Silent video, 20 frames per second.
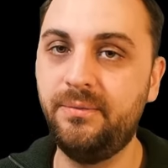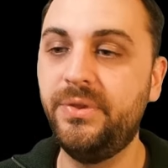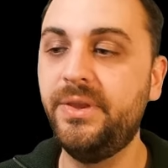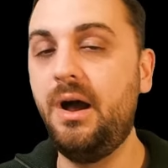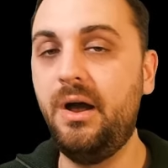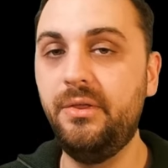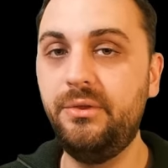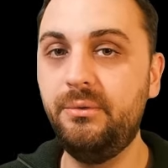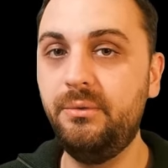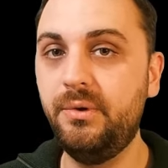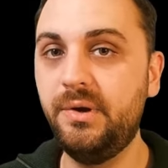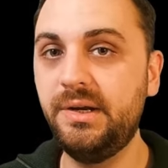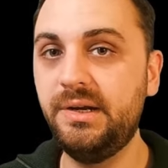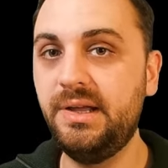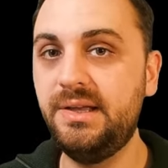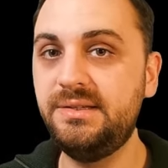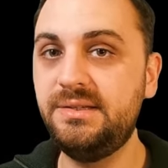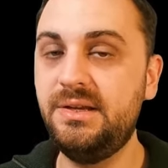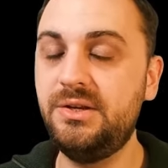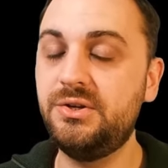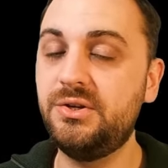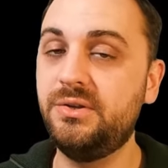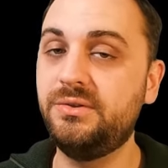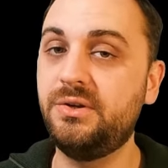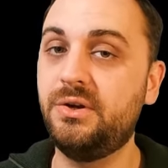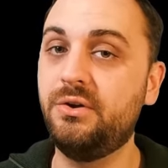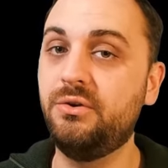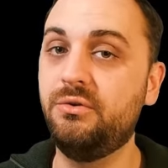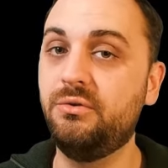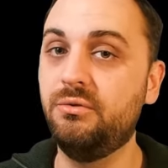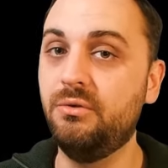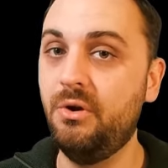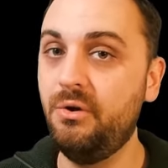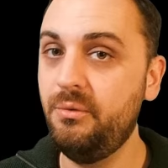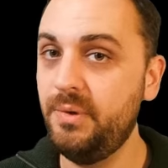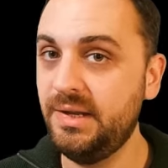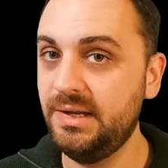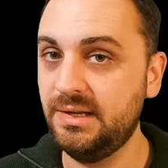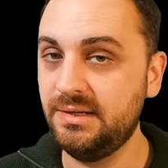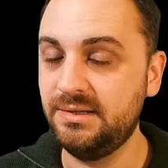Other organizations are
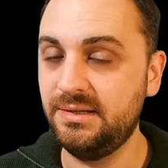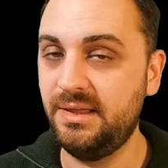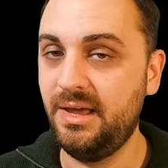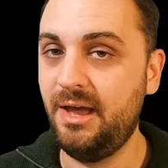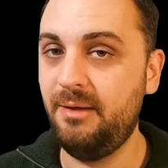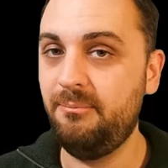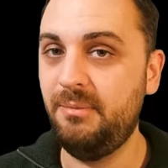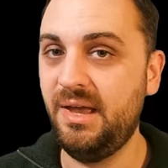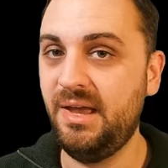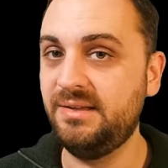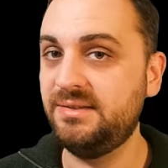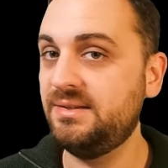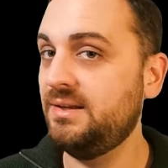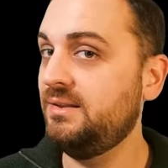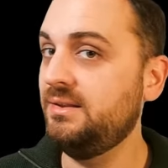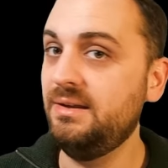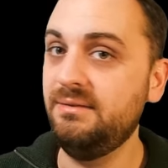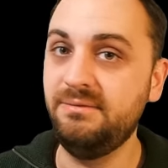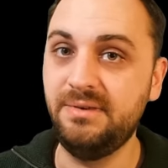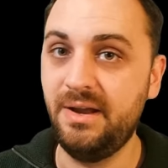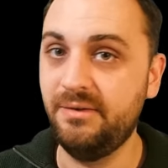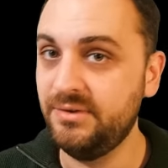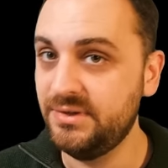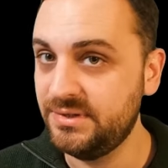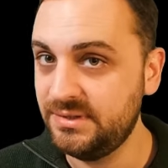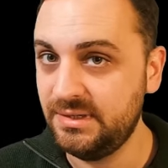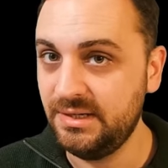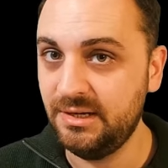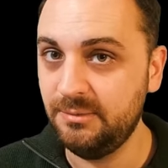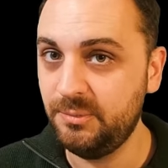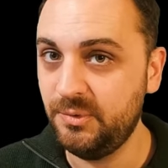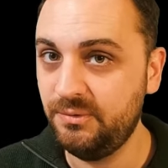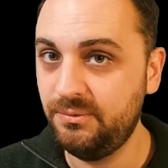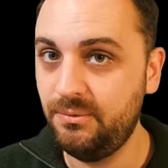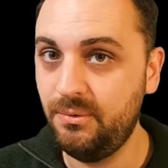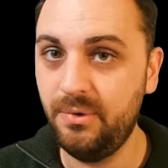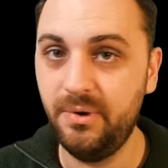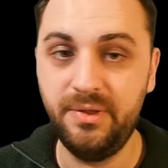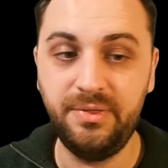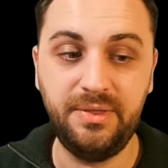growing into that mess and they've never seen it
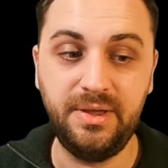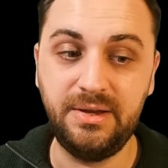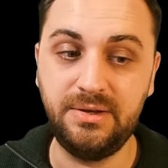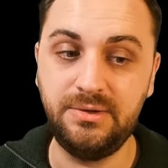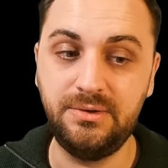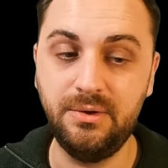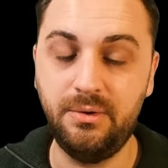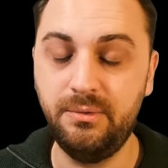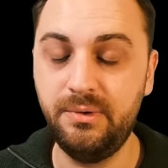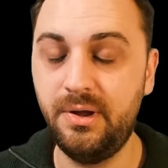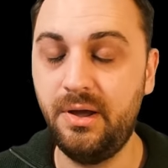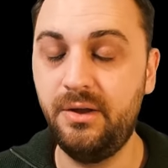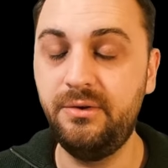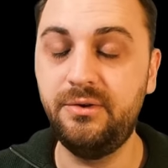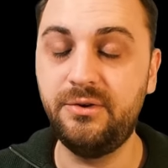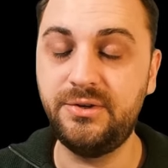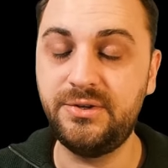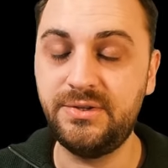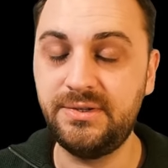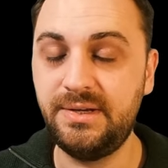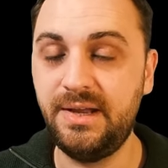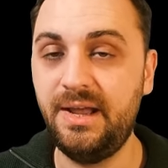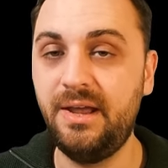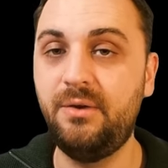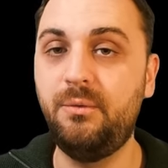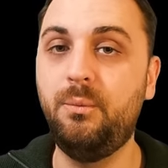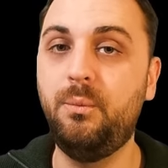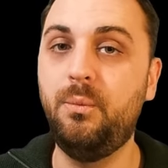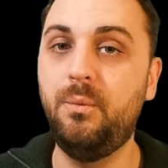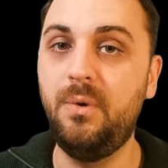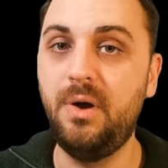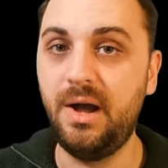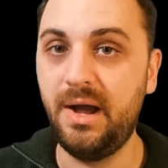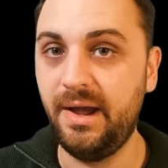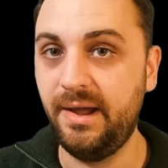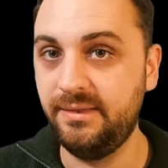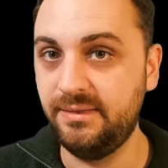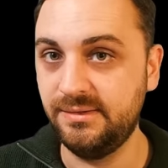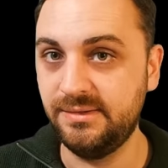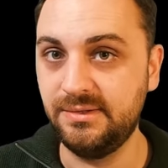before. They don't understand
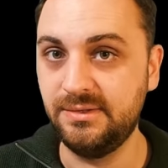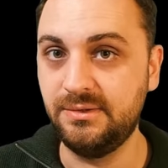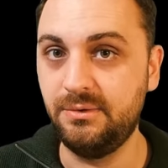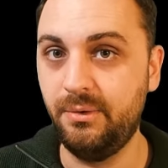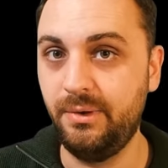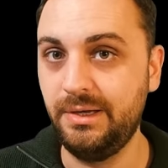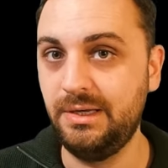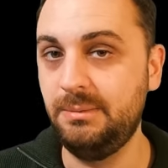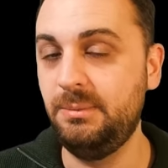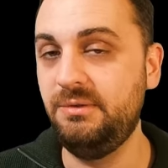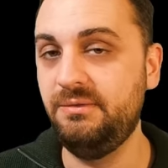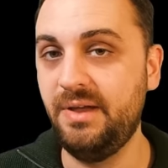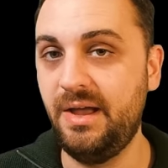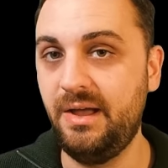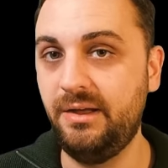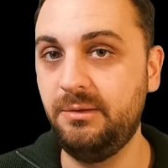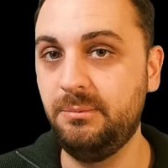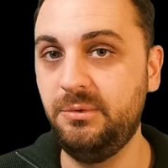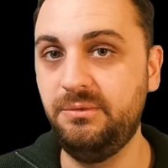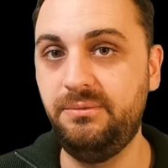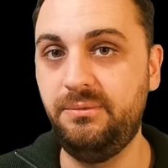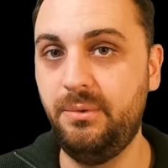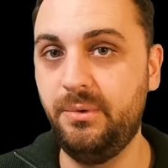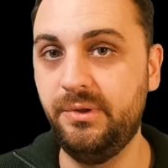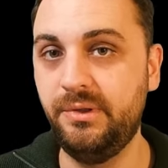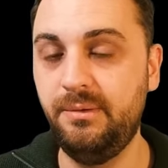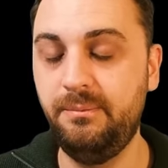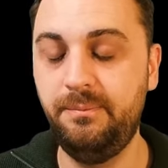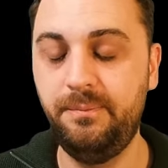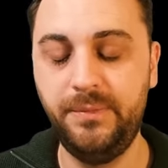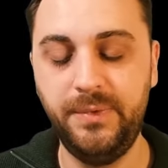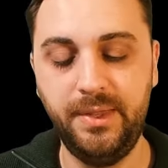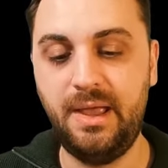why this is going to be valuable for them.